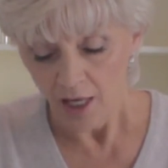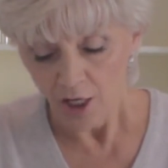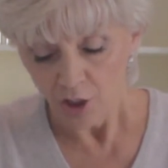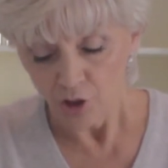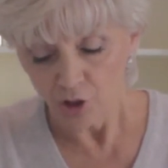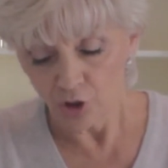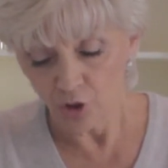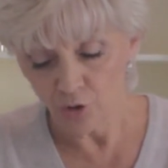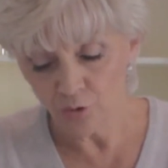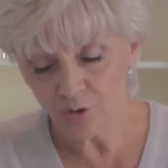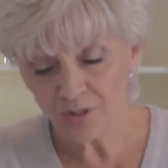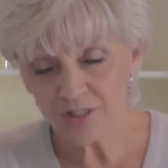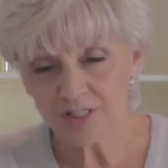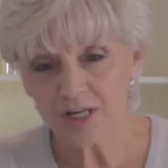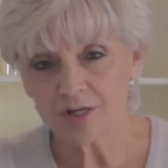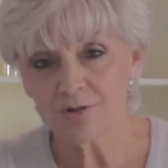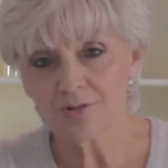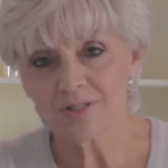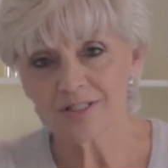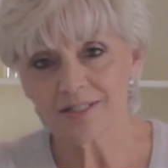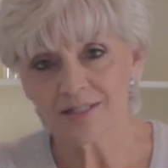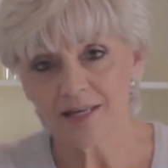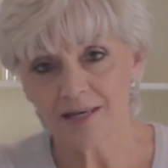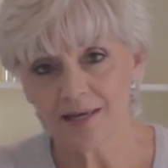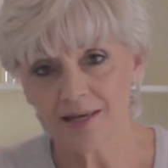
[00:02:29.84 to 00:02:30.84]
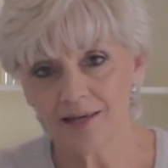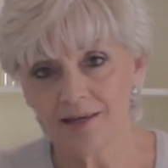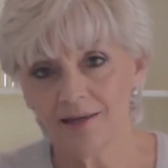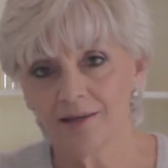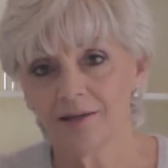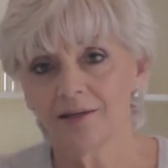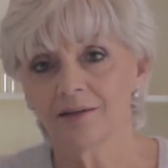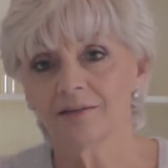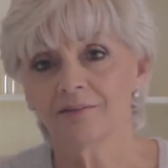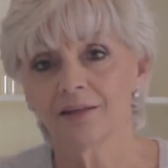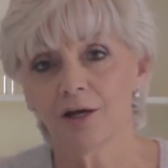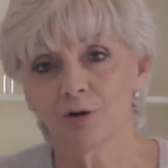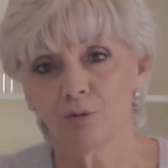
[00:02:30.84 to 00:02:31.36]
You'll also see
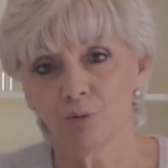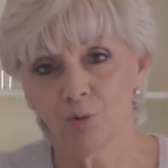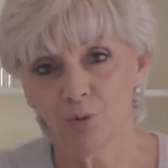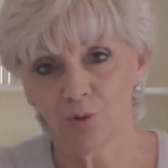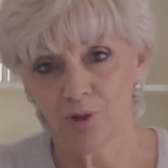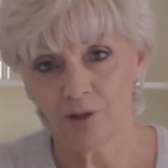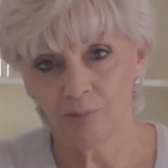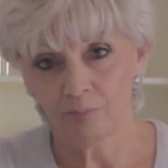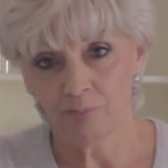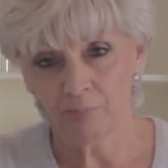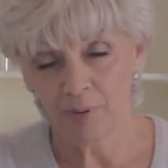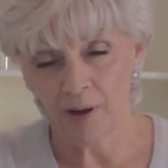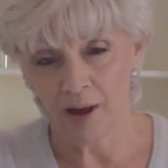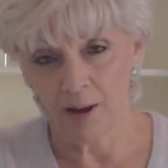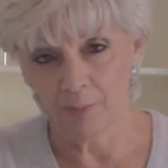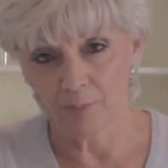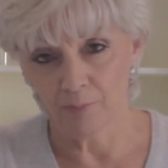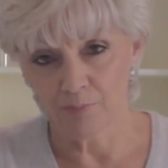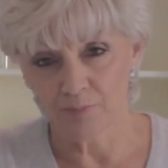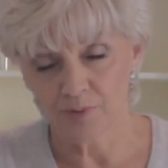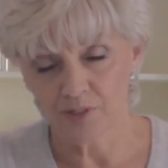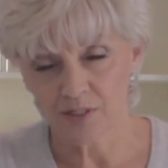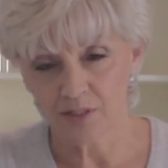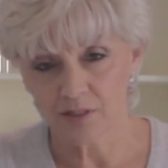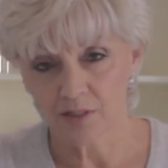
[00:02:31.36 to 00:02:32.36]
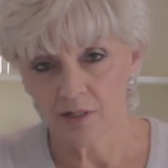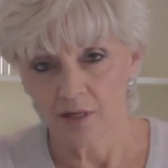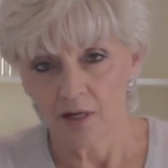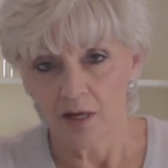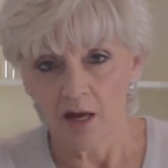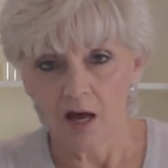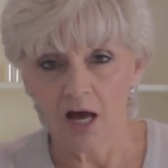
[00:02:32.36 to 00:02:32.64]
they're all in pumps.